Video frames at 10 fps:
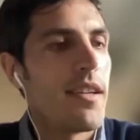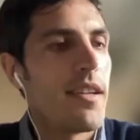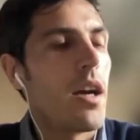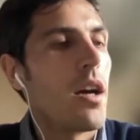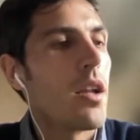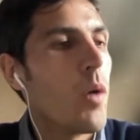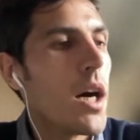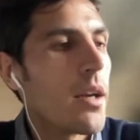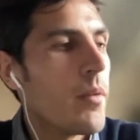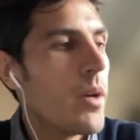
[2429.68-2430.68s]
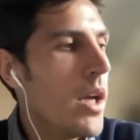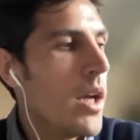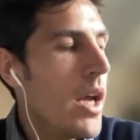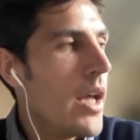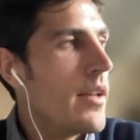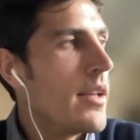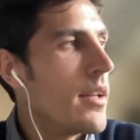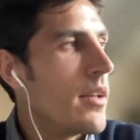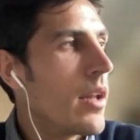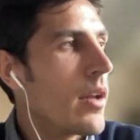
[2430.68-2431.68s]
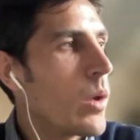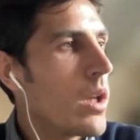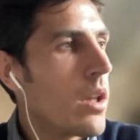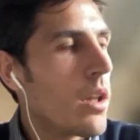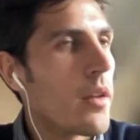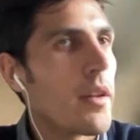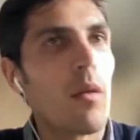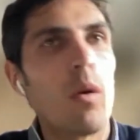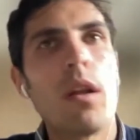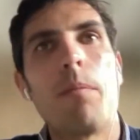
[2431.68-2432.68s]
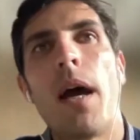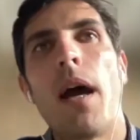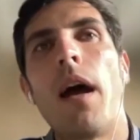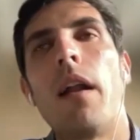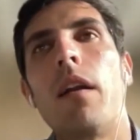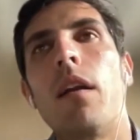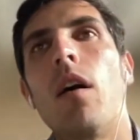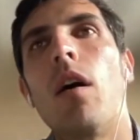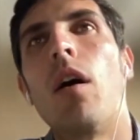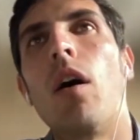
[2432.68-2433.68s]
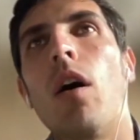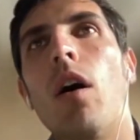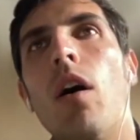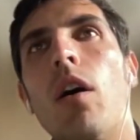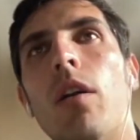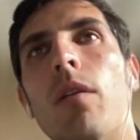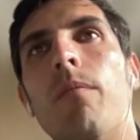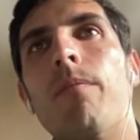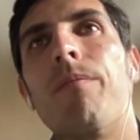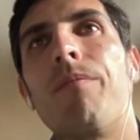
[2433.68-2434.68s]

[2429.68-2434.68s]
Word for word: is a good one. This, this will this will depend on